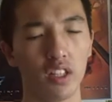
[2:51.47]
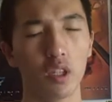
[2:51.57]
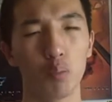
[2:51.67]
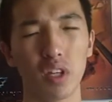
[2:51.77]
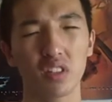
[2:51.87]

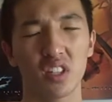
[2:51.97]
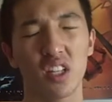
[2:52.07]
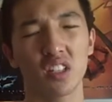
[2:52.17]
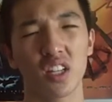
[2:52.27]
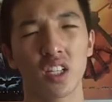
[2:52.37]
like the
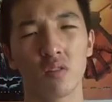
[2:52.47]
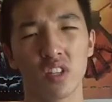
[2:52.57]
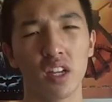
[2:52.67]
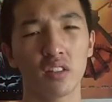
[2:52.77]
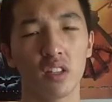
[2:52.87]
Mexican kind of
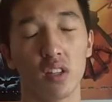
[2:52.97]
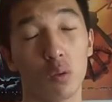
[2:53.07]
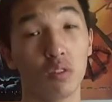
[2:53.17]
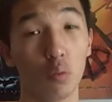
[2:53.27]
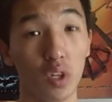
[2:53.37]
dancing.
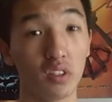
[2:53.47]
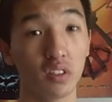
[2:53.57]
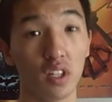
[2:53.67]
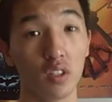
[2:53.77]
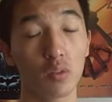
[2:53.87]
Like there was one
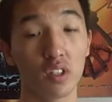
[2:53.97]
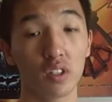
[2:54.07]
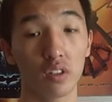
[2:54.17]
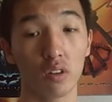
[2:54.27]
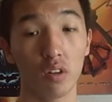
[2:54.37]
scene in
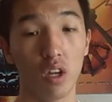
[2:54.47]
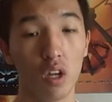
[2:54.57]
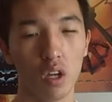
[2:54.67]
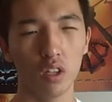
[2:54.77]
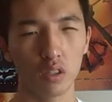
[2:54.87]
particular,
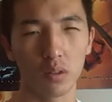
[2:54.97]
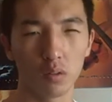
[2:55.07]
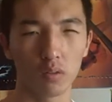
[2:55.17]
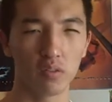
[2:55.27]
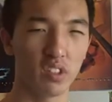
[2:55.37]
so I'm
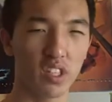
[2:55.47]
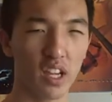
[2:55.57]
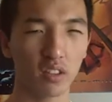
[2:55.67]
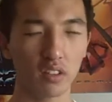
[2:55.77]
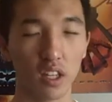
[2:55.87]
gonna do it for
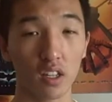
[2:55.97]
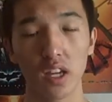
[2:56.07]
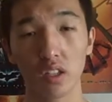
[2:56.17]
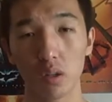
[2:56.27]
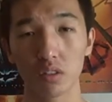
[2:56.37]
dancing.
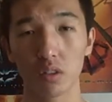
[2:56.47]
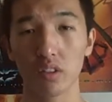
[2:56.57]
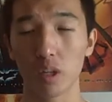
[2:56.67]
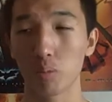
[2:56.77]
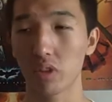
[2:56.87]
And
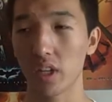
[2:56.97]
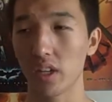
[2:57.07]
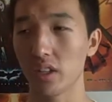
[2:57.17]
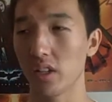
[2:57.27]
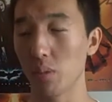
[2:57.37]
also they
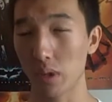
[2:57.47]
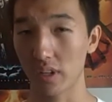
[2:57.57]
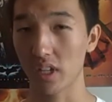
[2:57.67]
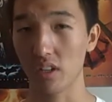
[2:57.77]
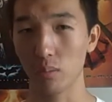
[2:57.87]
played
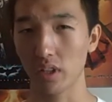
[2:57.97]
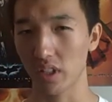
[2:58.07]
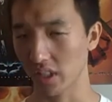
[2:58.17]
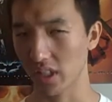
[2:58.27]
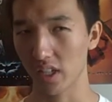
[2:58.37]
Americana by
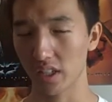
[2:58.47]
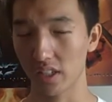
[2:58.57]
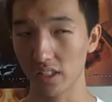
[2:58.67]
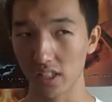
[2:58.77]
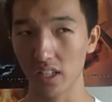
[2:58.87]
Lady
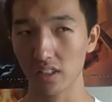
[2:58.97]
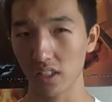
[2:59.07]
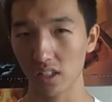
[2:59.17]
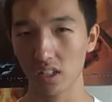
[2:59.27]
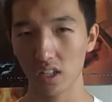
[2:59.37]
Gaga in the
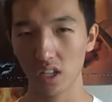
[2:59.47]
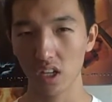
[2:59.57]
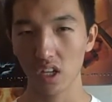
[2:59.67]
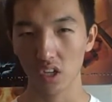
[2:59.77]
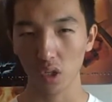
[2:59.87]
ending.
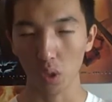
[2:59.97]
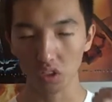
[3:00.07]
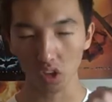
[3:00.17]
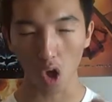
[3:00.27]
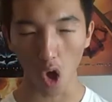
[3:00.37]
It
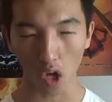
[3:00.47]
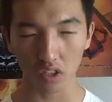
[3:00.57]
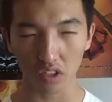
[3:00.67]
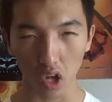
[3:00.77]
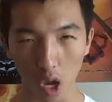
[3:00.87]
was
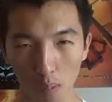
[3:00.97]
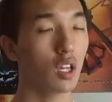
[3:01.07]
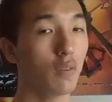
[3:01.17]
awesome.